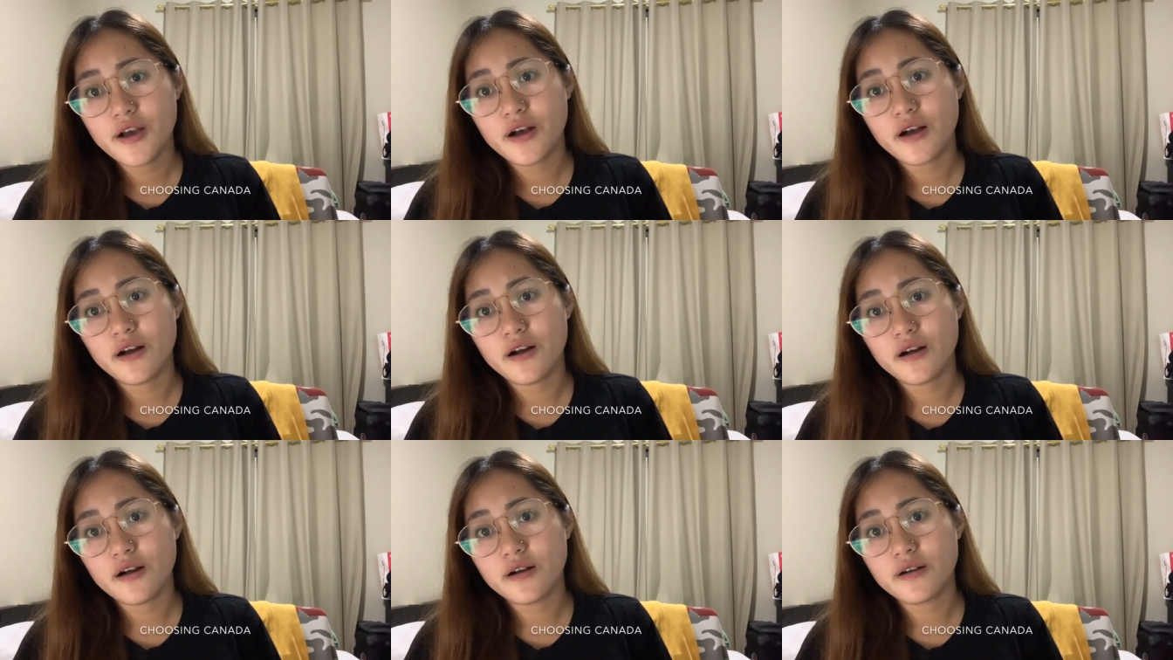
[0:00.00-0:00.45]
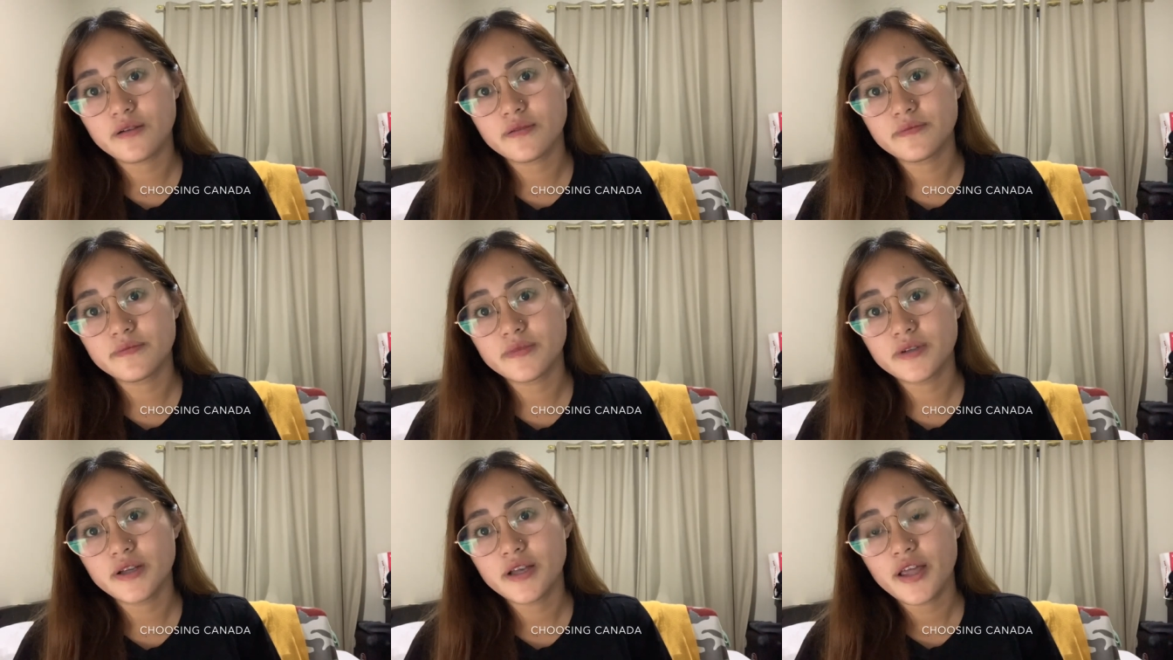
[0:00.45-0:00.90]

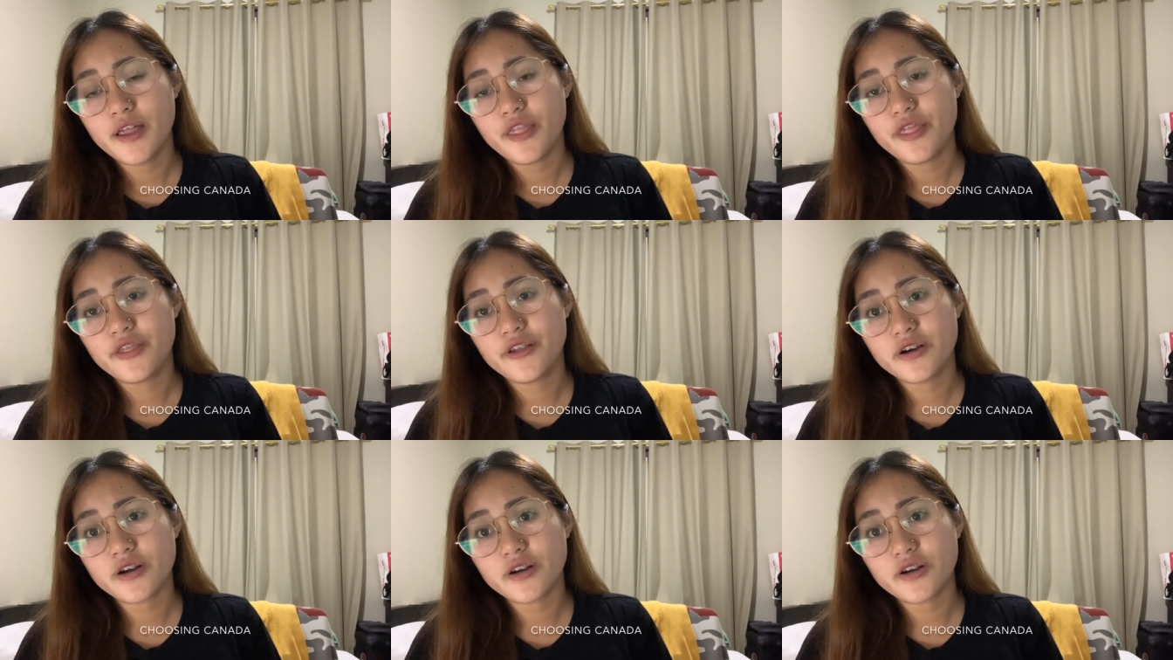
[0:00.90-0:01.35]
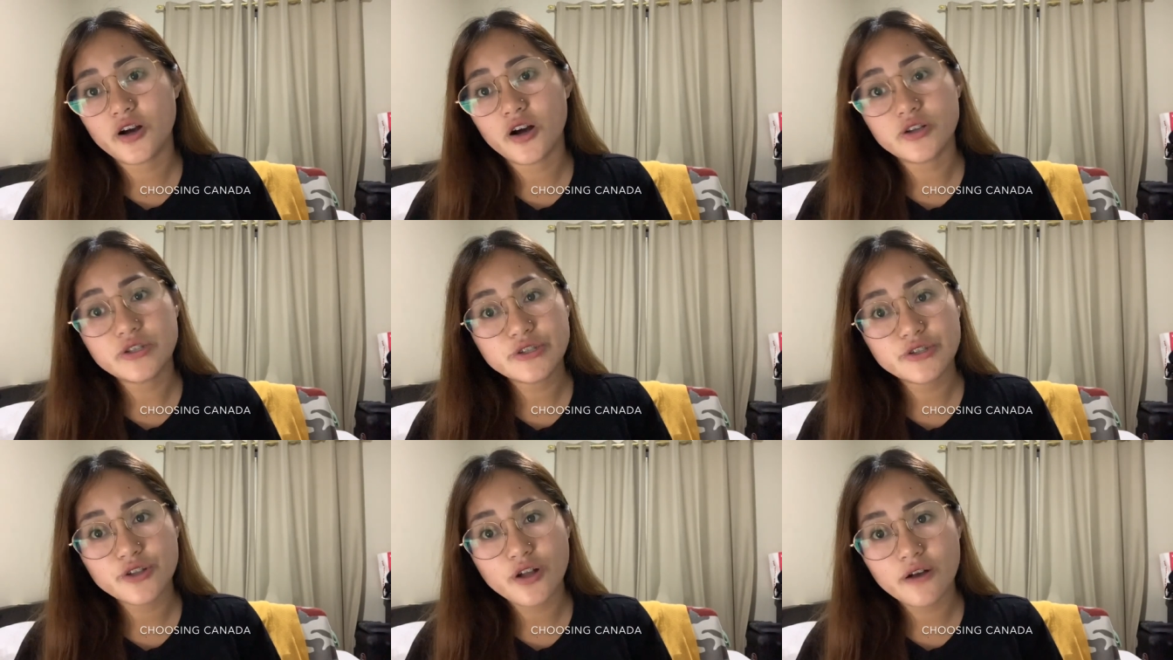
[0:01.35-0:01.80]
the
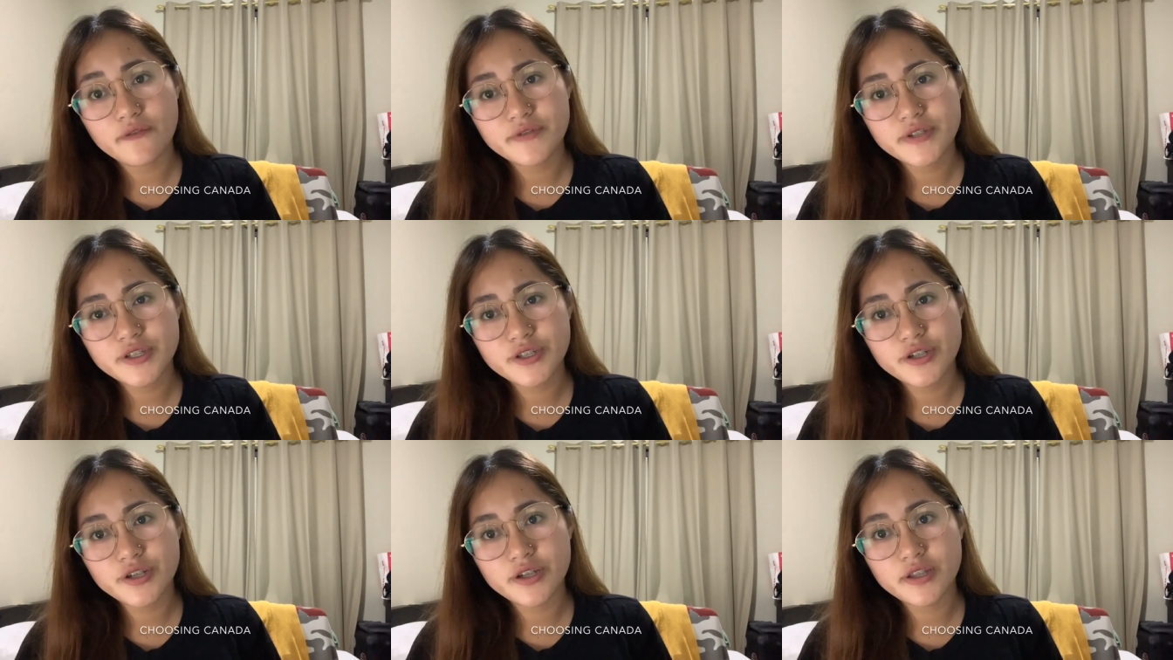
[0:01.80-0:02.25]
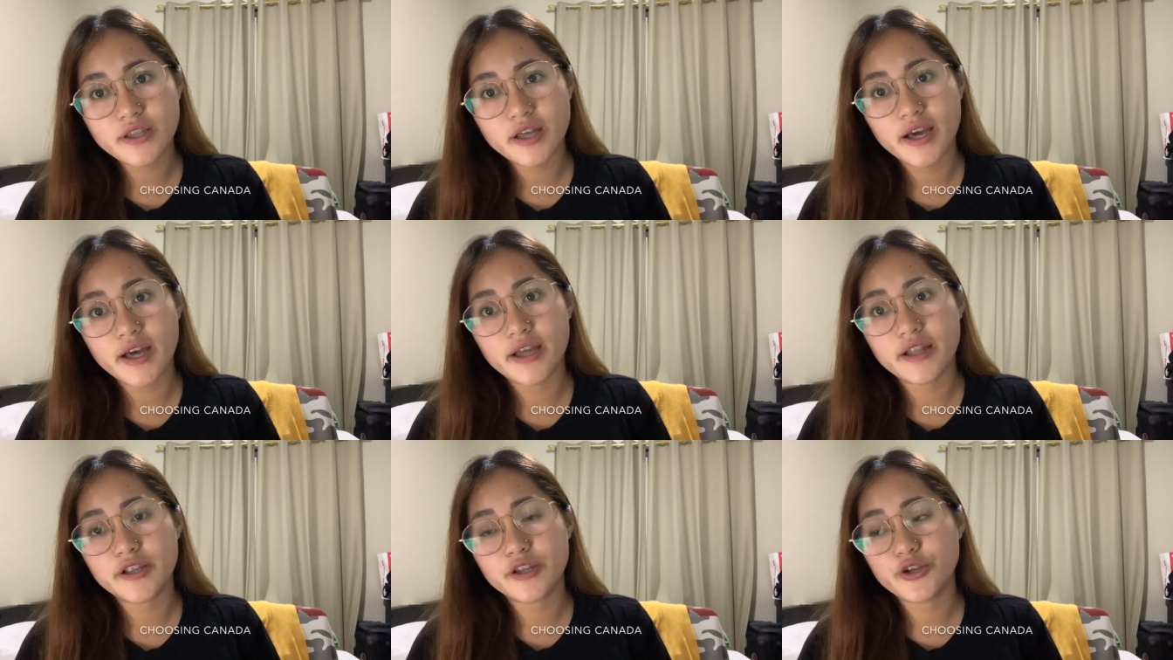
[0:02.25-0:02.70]
consul officer
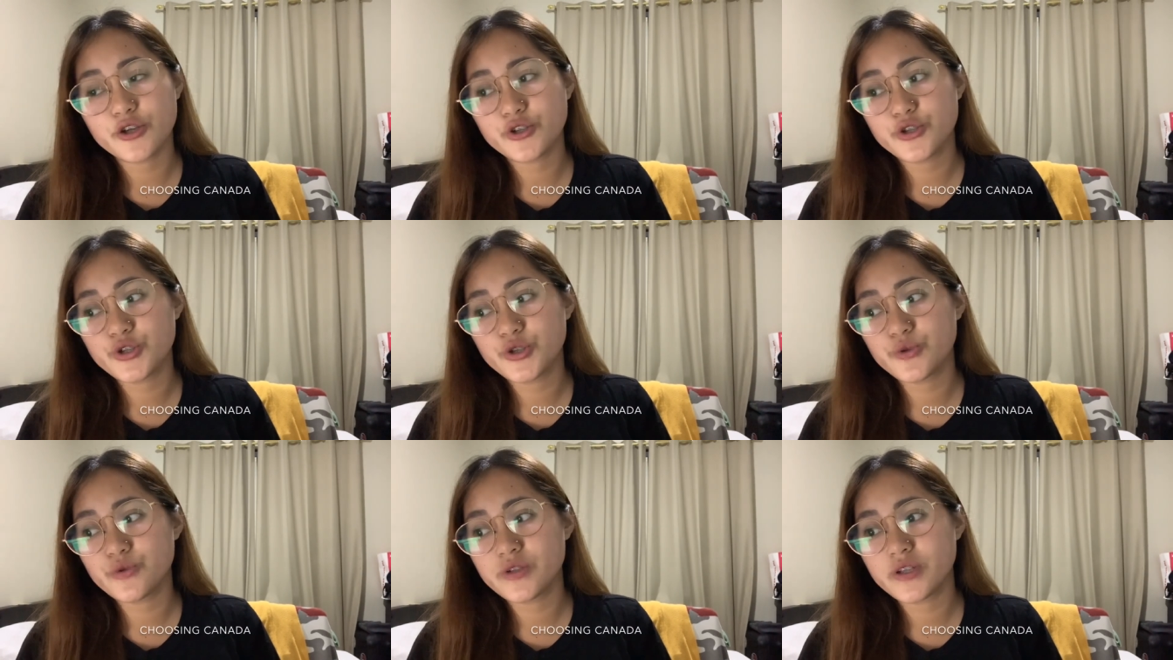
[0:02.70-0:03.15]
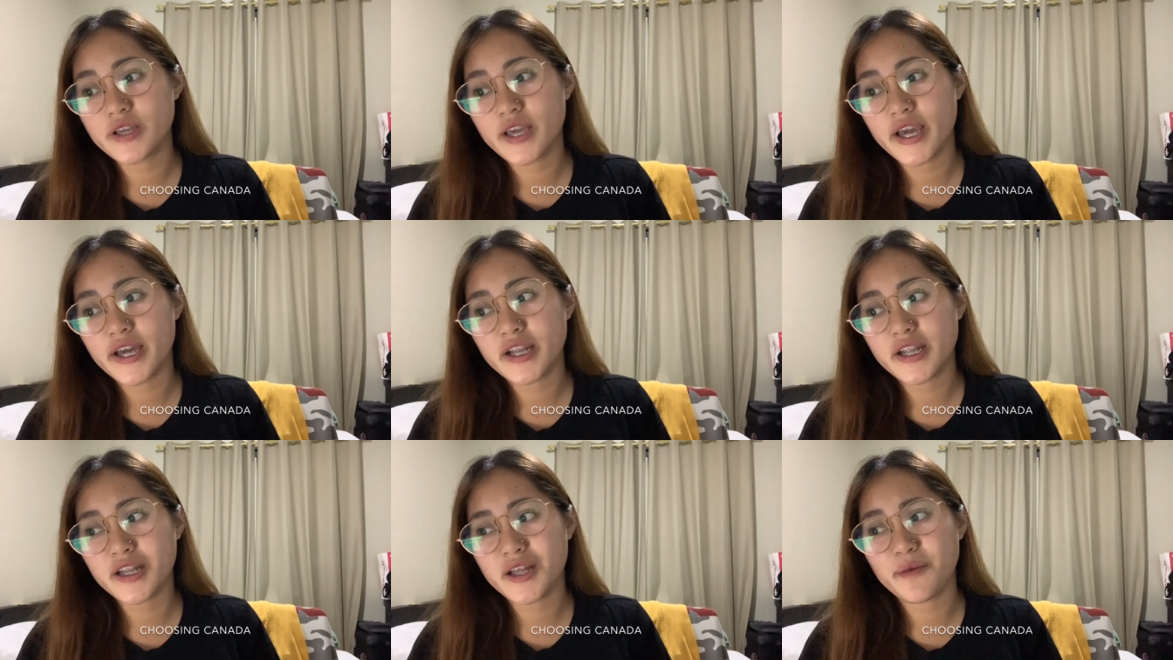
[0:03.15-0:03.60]
that you're choosing
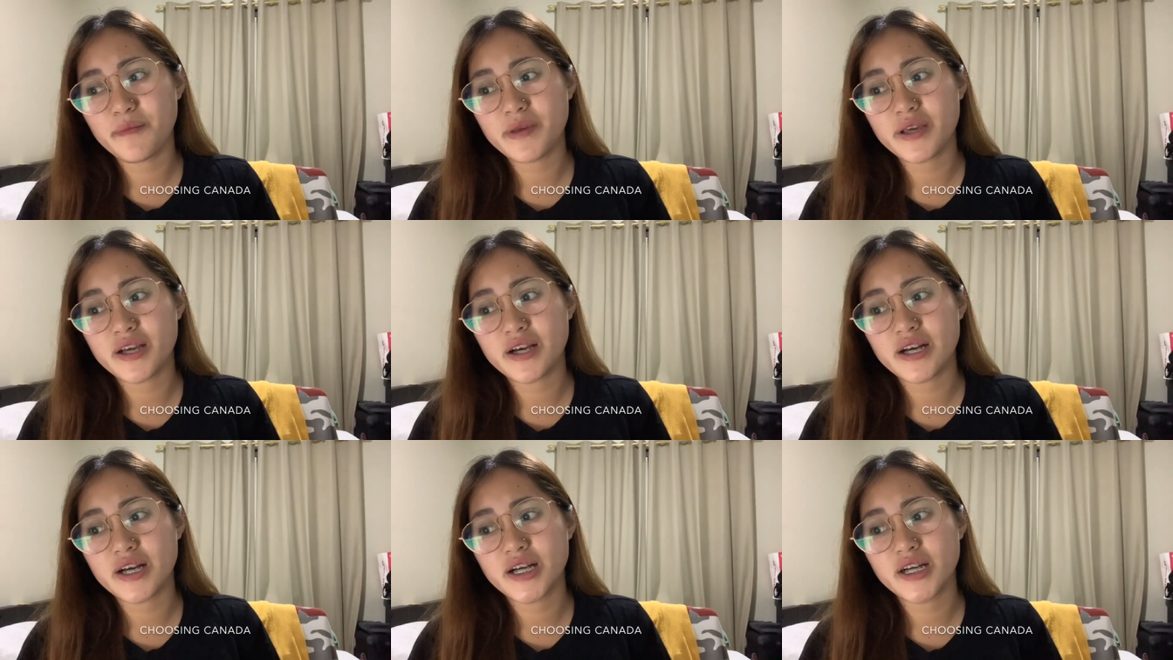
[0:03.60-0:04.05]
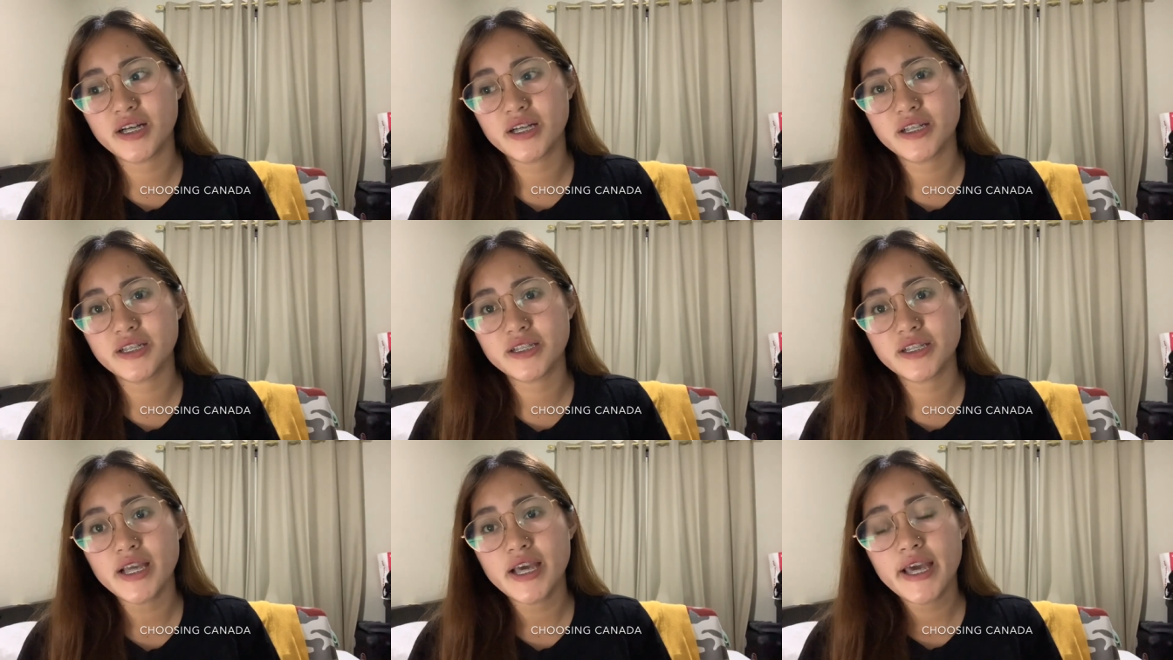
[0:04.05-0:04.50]
Canada
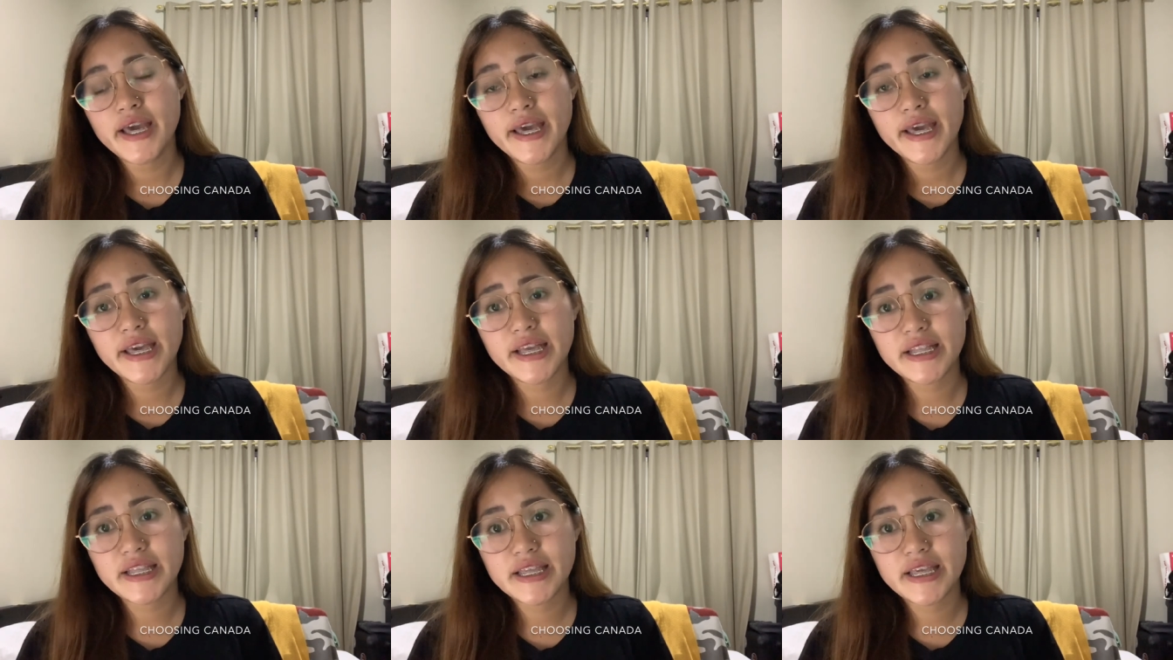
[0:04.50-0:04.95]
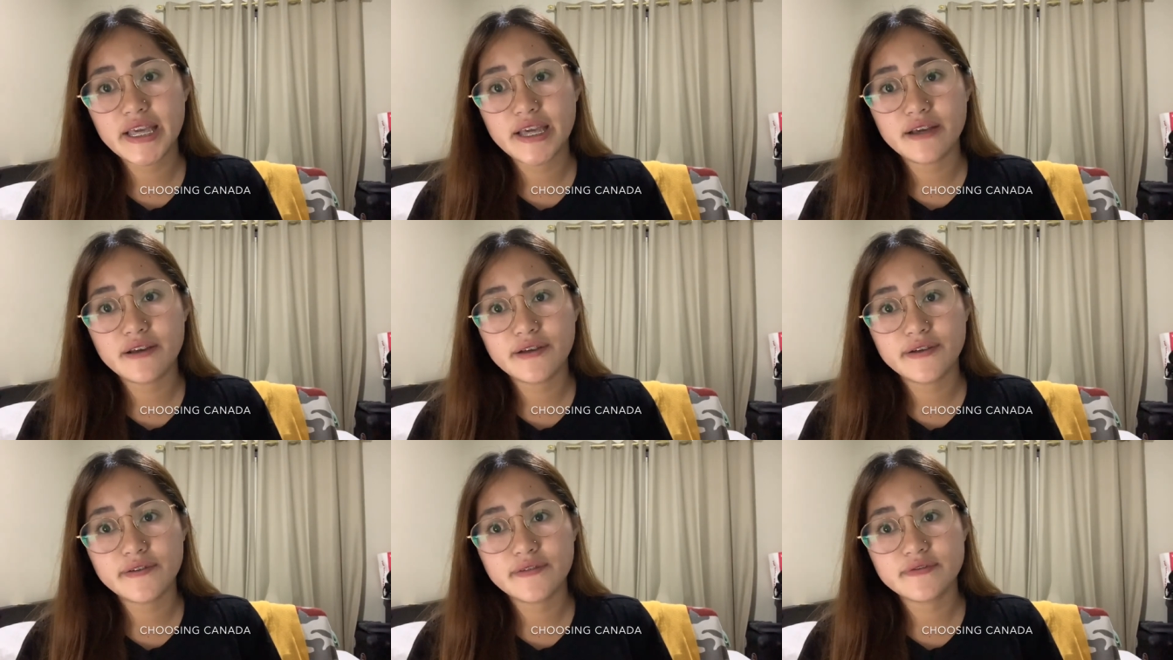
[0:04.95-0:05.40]
because it
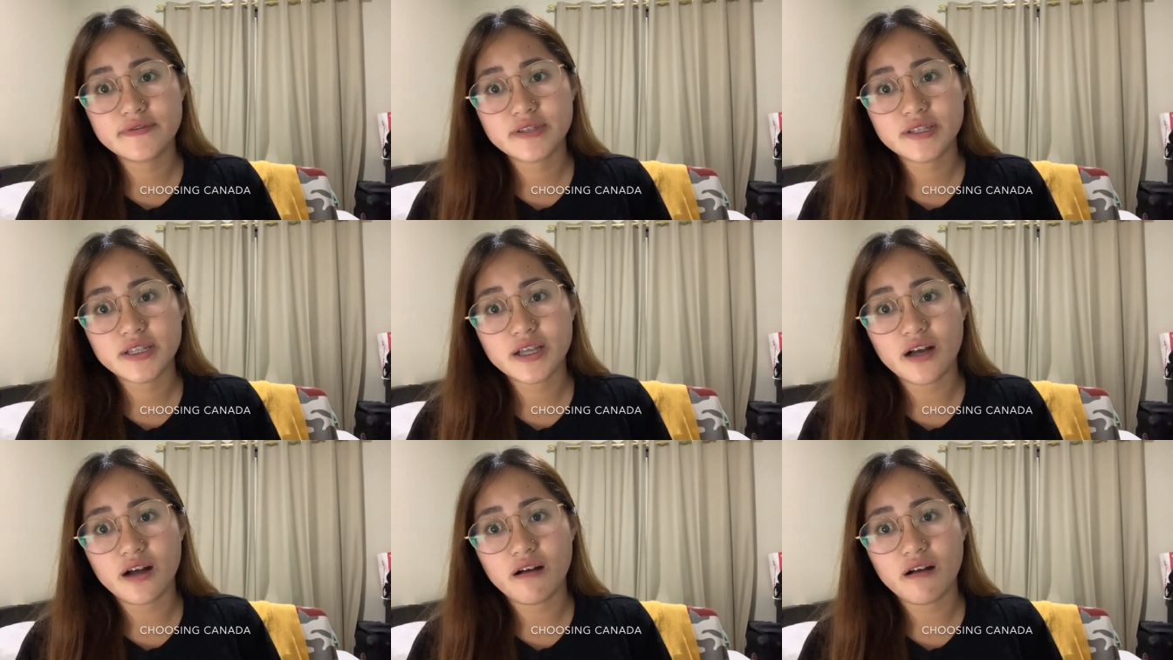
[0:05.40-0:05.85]
gives